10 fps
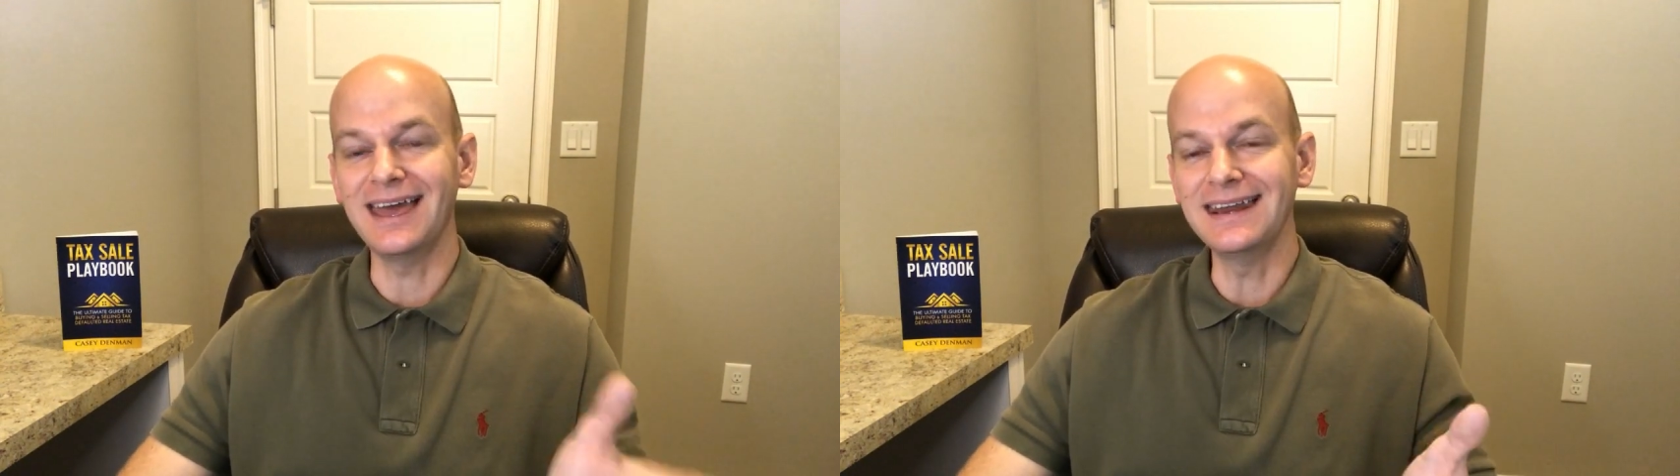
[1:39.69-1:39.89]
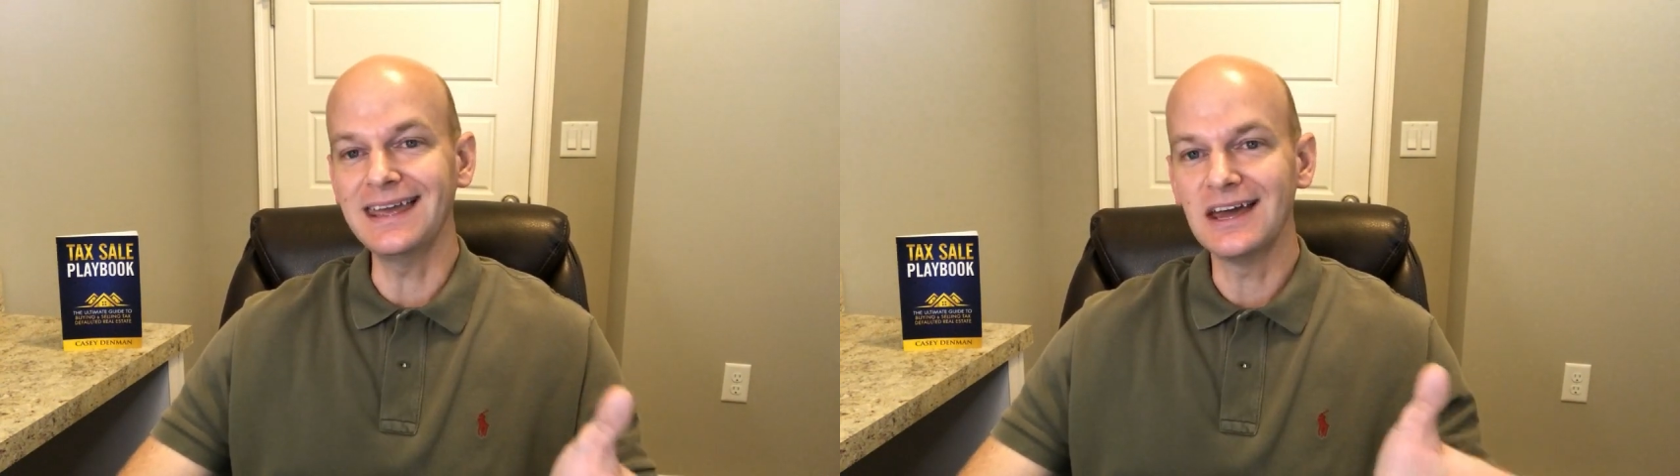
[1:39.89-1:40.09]

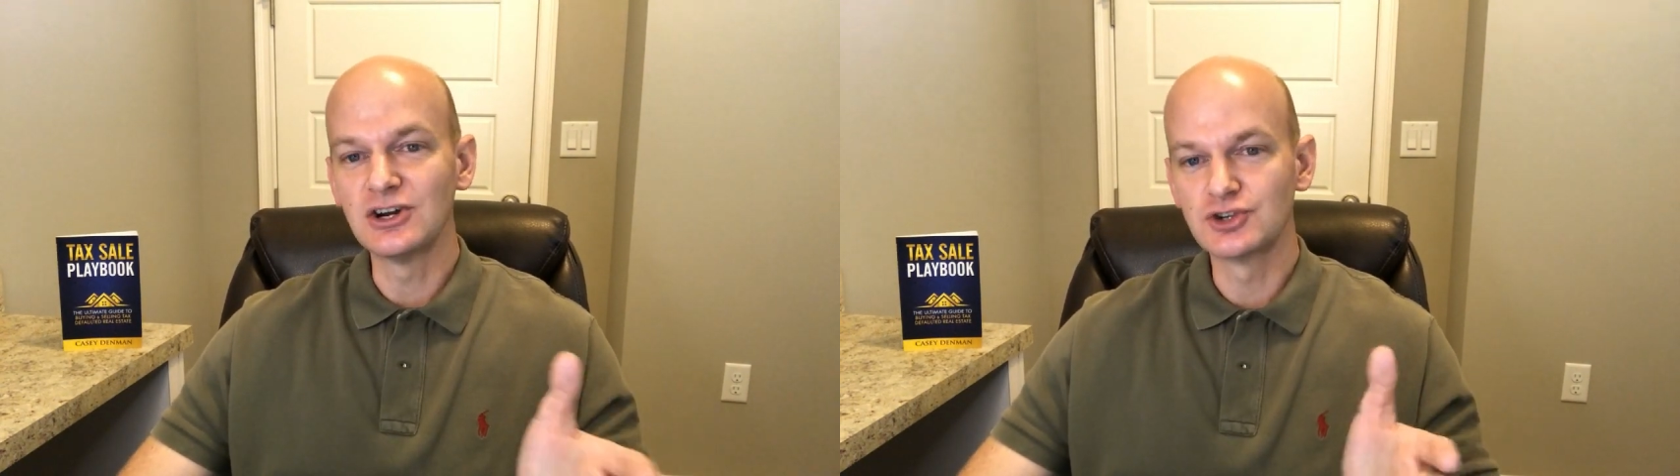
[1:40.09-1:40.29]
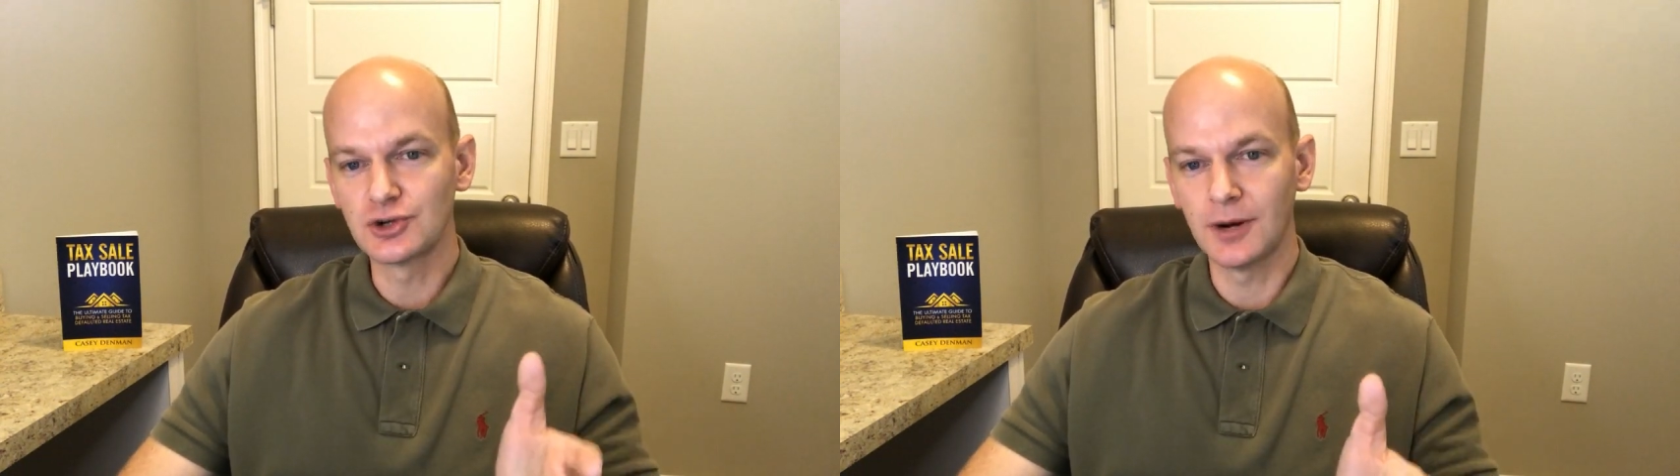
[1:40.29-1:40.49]
any
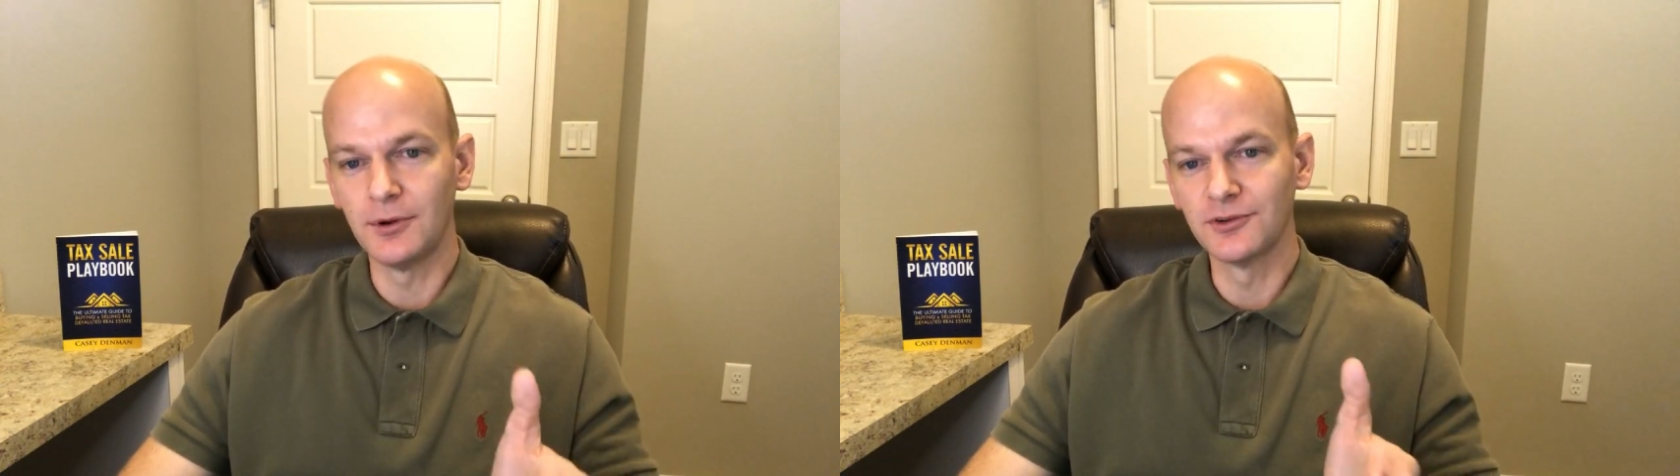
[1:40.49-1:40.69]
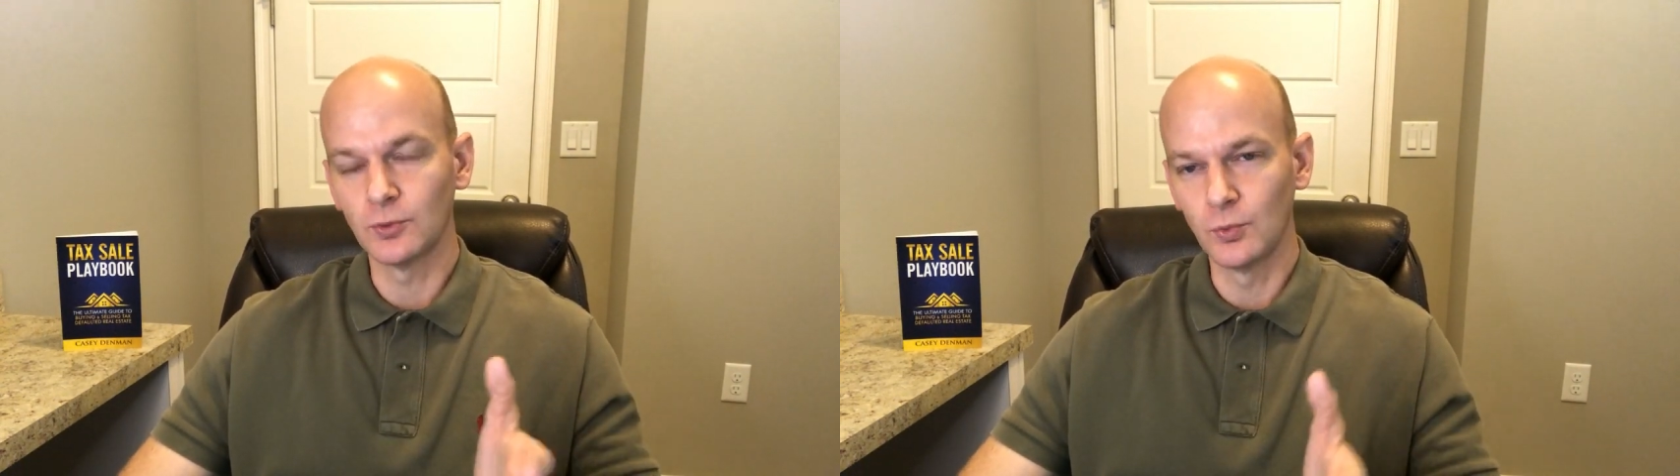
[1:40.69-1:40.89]

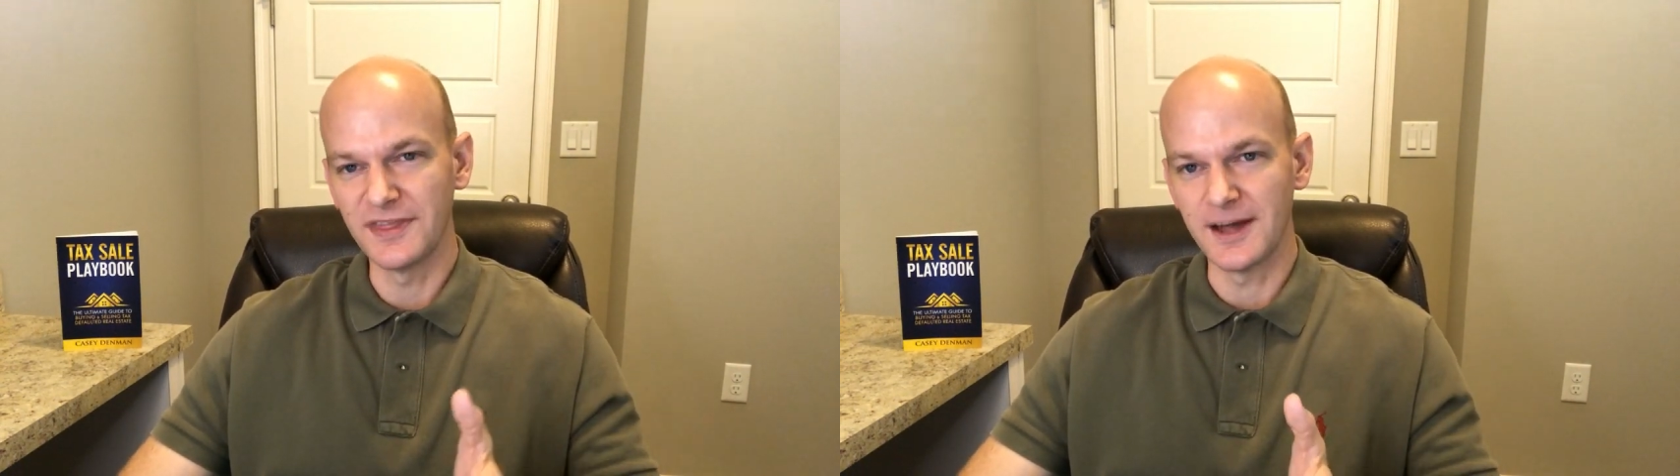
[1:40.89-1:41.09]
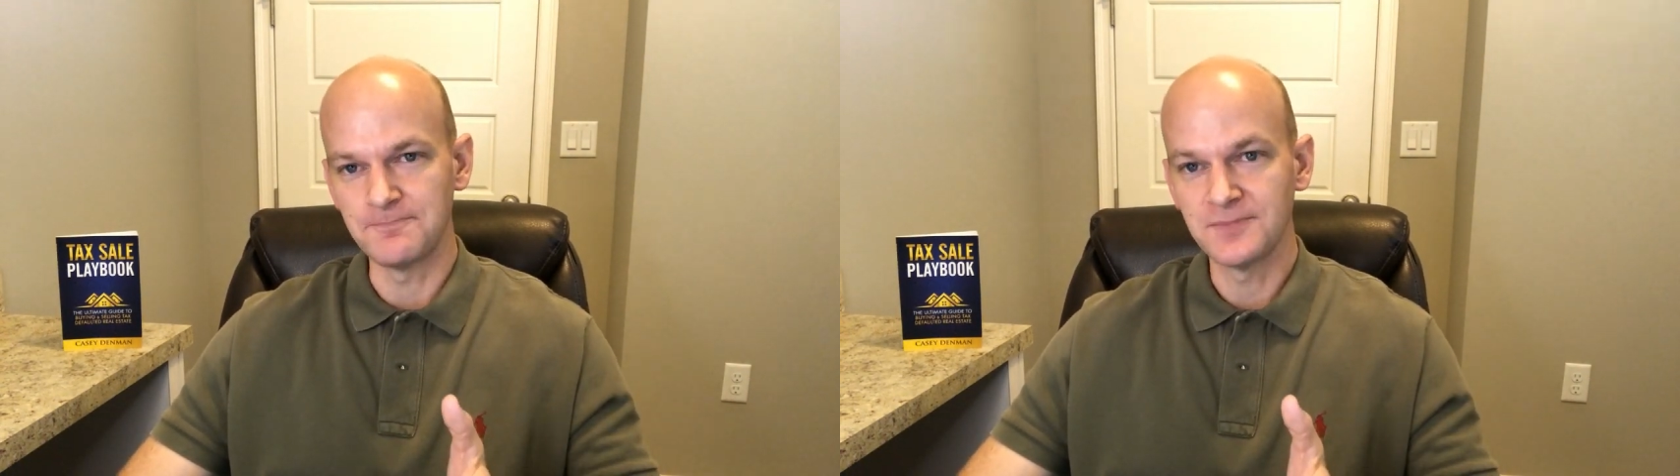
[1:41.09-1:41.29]
troubles
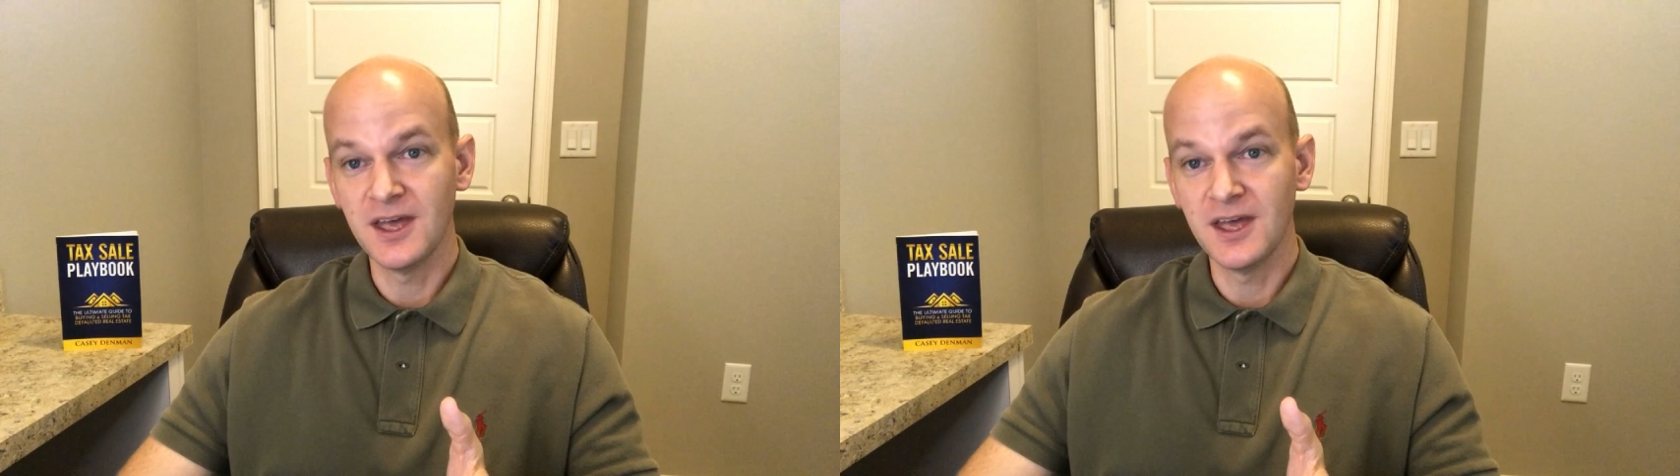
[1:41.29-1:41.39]
with it.